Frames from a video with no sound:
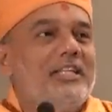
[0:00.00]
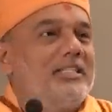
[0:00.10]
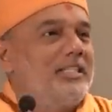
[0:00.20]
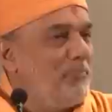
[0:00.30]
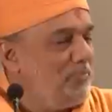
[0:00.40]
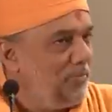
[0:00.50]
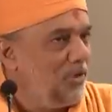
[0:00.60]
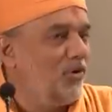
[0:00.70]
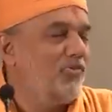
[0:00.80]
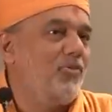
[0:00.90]
some may be
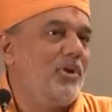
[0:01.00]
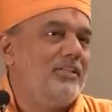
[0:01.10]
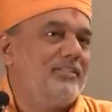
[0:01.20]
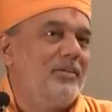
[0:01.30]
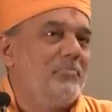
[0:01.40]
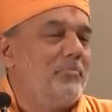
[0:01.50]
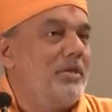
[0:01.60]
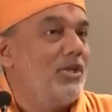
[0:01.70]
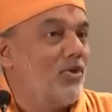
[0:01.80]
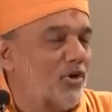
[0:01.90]
good for us, some may
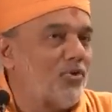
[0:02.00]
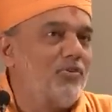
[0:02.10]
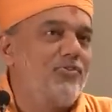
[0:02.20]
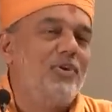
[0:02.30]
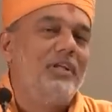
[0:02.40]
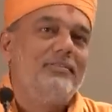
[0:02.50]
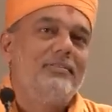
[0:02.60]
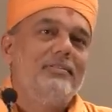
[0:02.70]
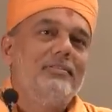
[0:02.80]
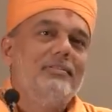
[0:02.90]
be not good for us,